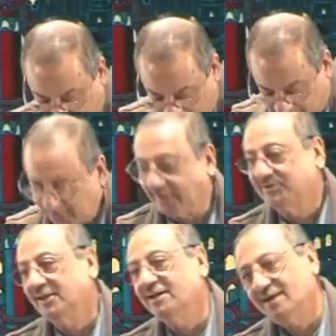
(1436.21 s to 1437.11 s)
Or you
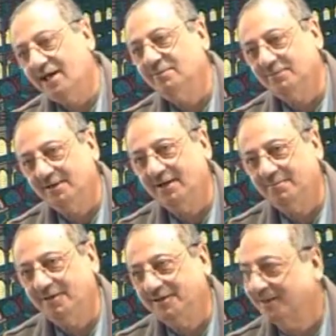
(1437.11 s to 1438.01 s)
can say, naam
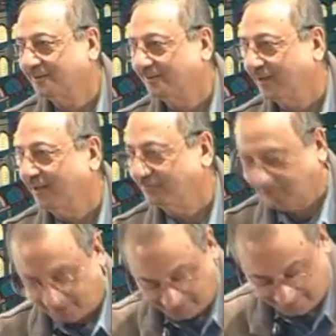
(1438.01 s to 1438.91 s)
ana maridatun. I am
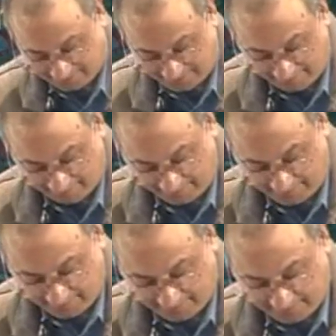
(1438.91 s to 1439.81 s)
sick. Okay, fine.